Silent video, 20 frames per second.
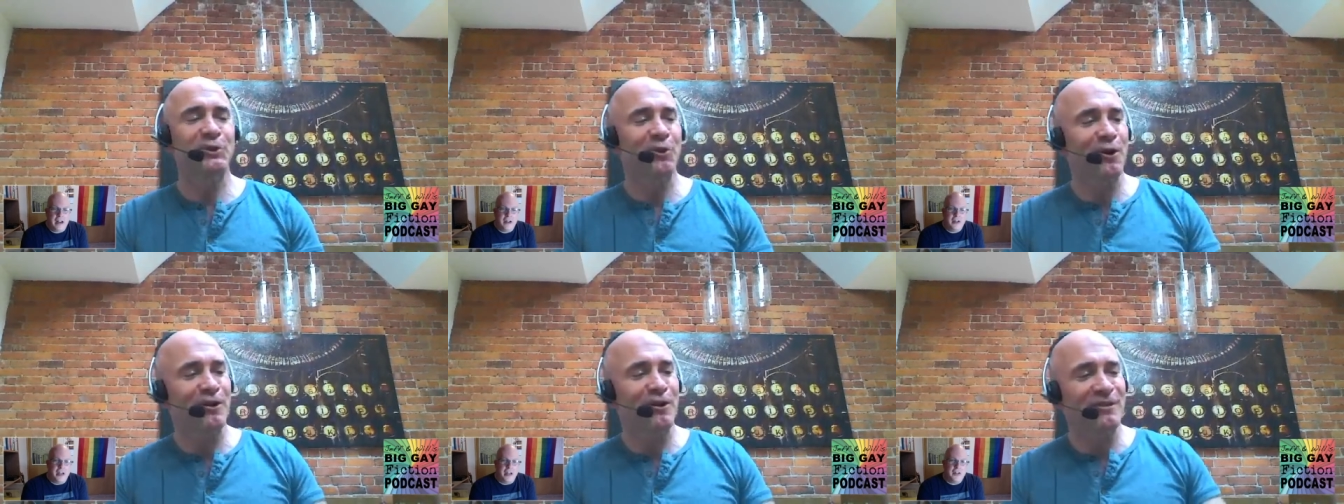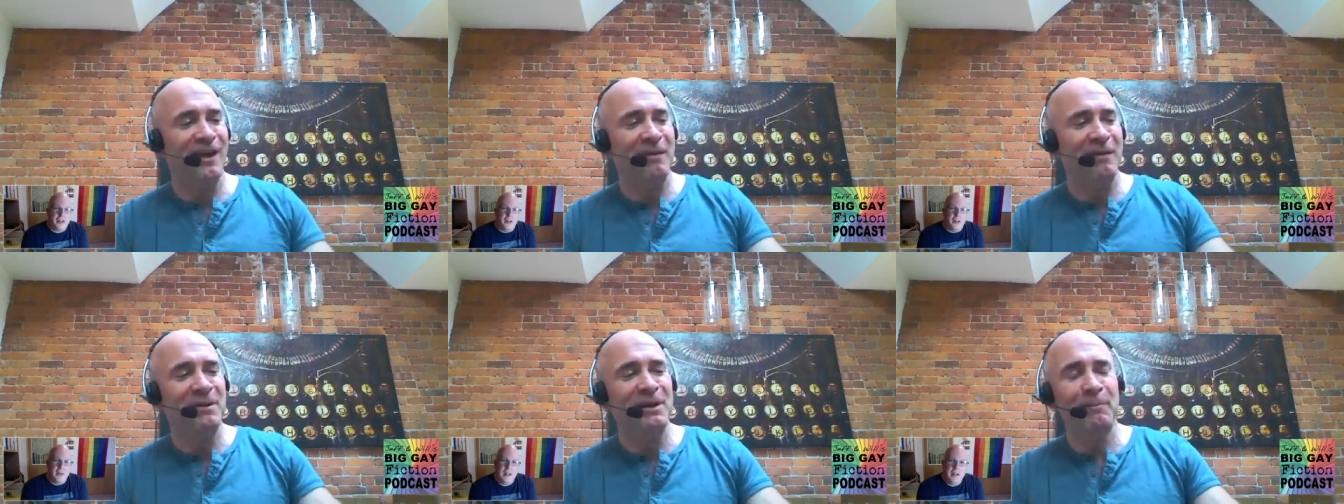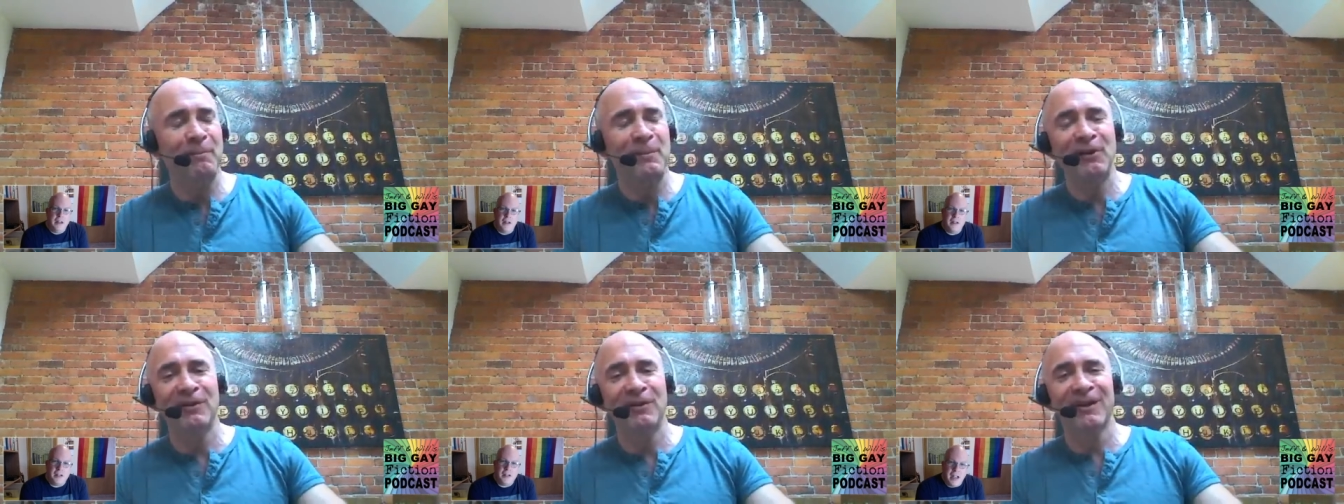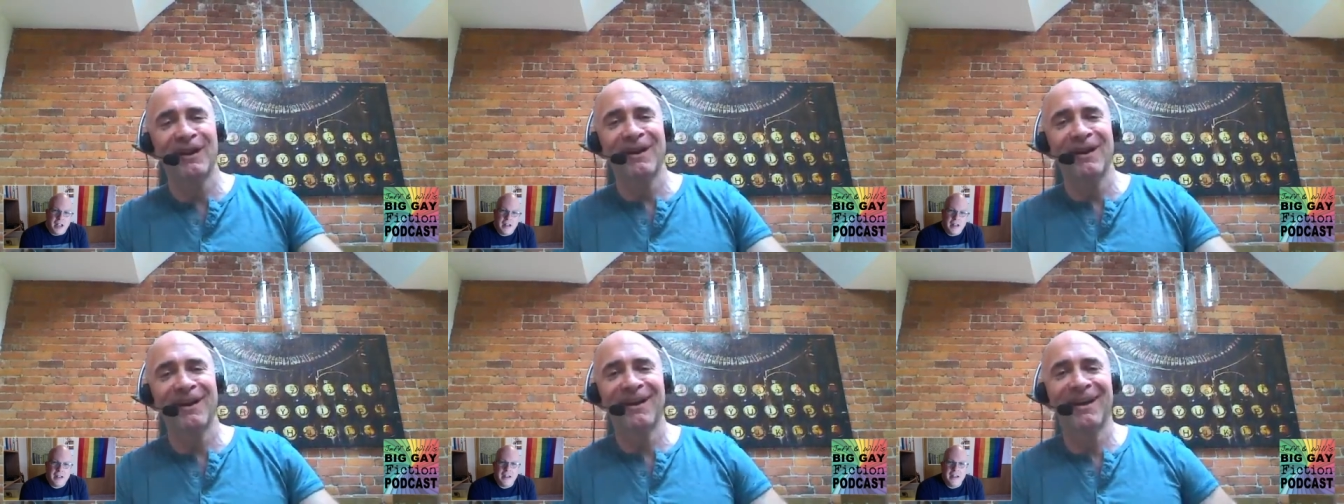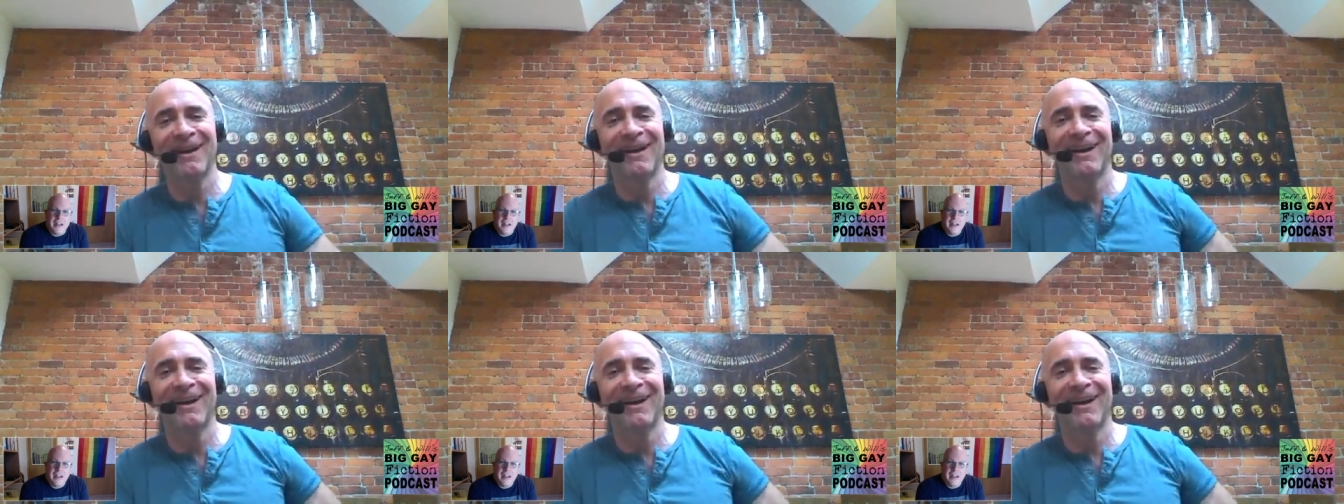a chance to read those yet.
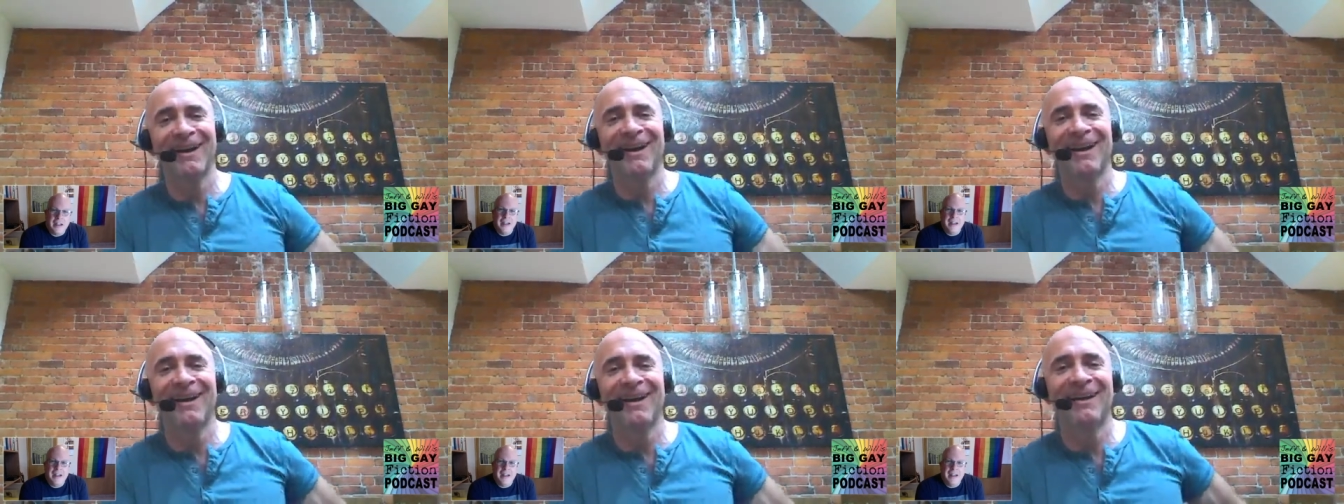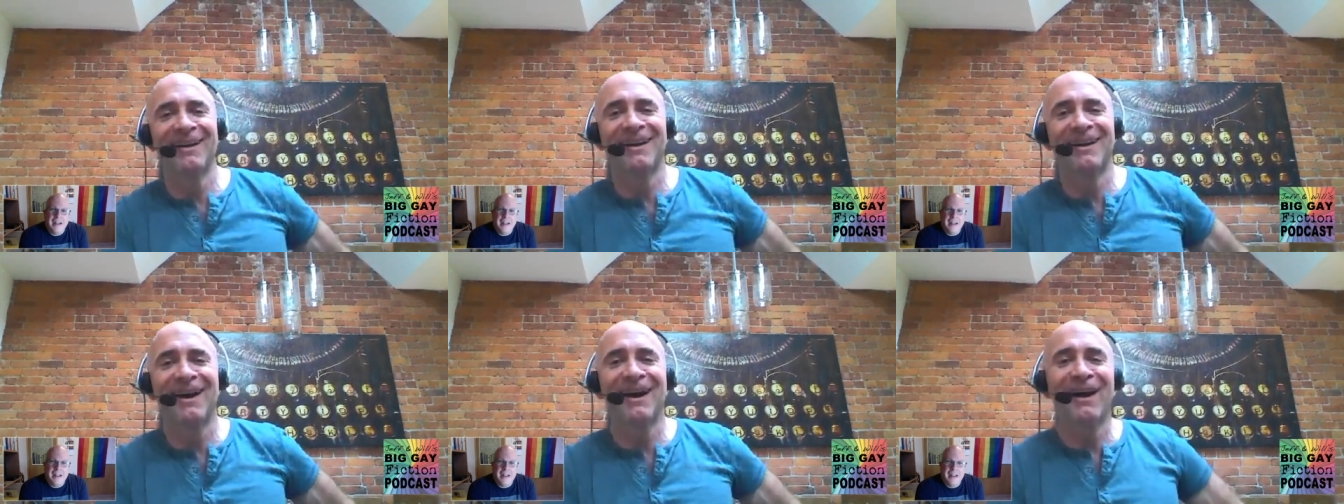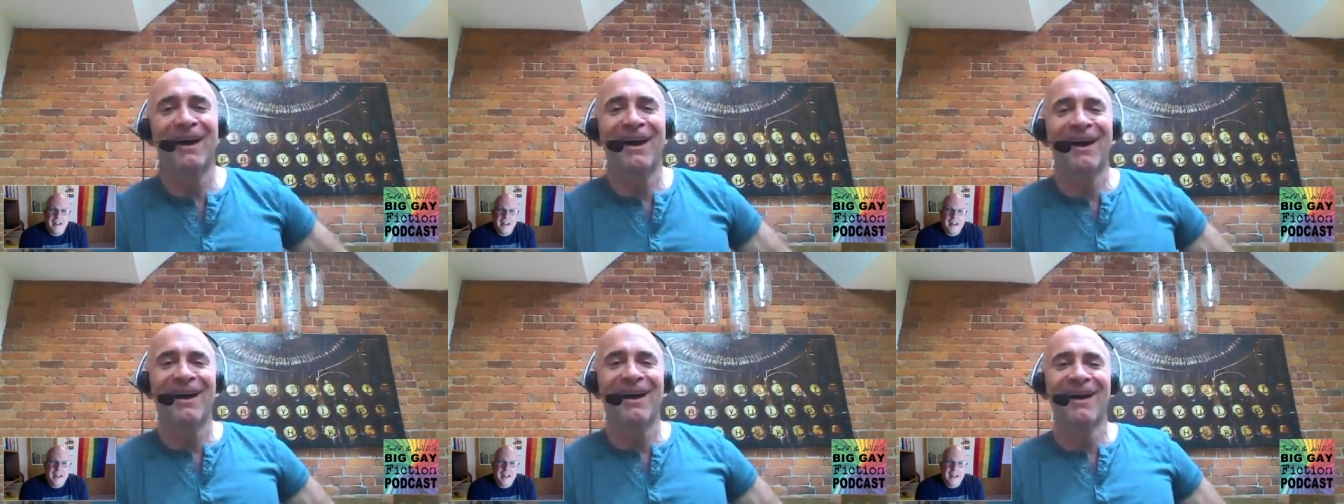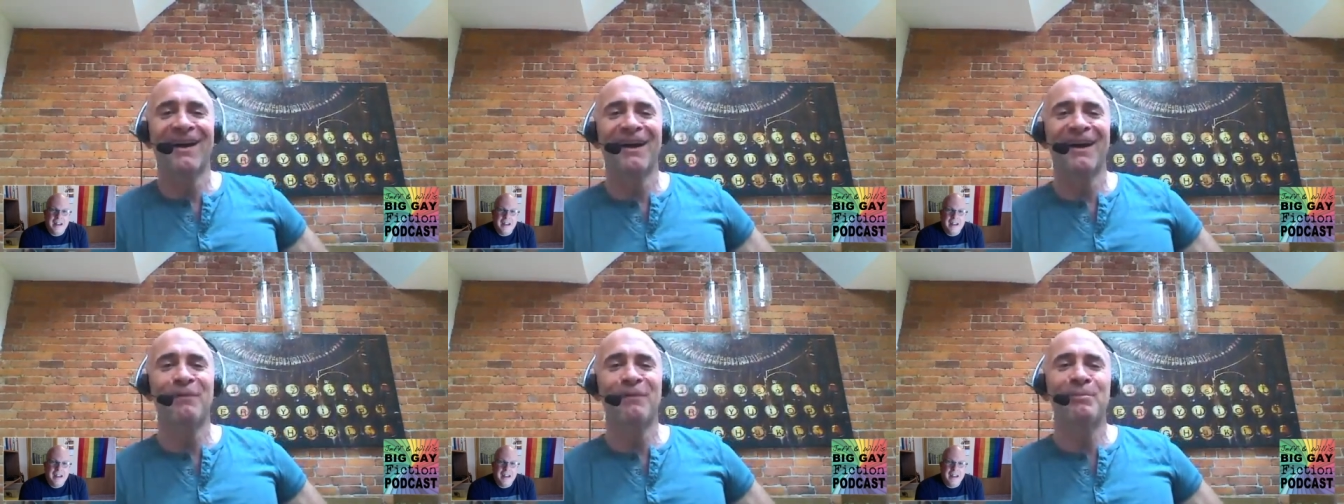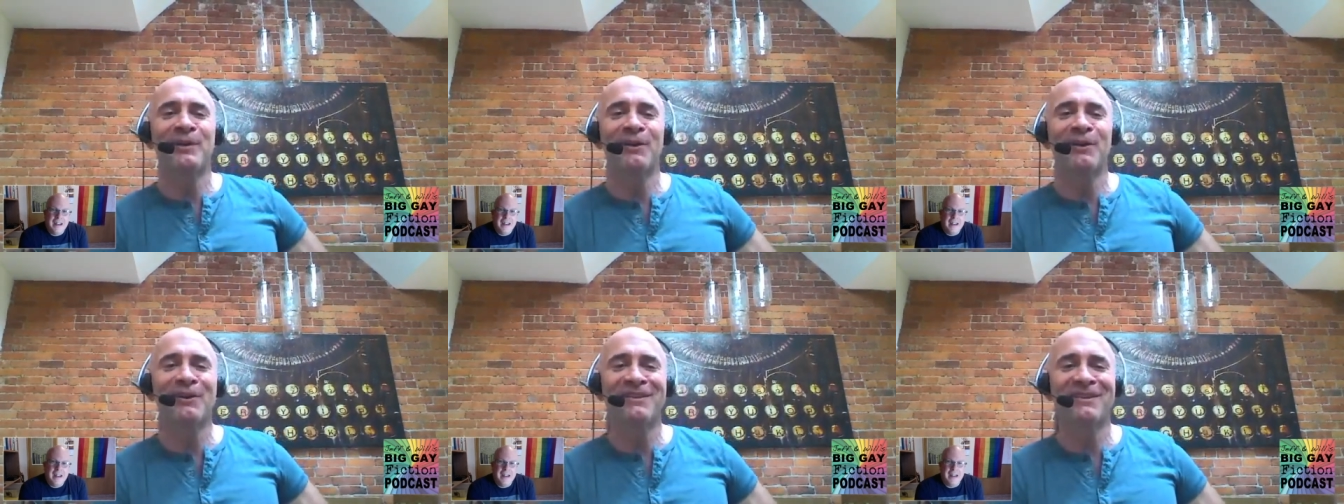
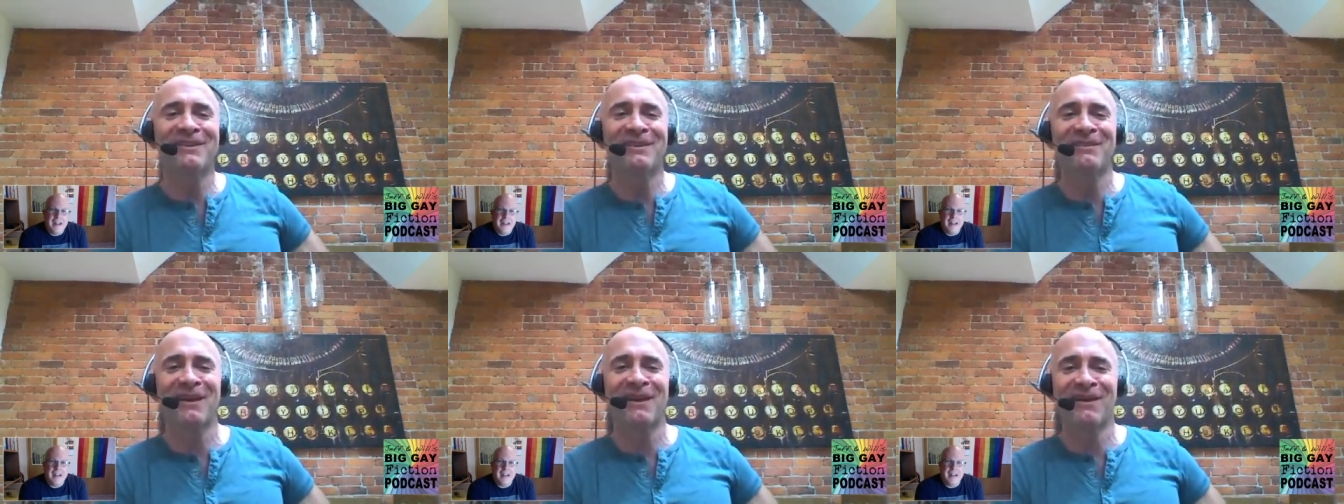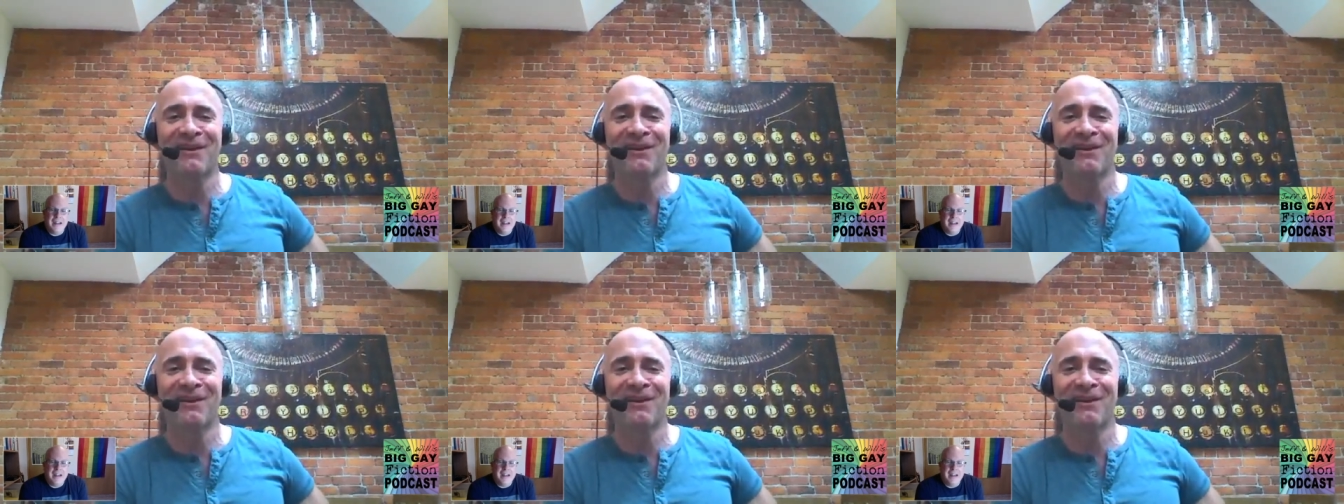Appearances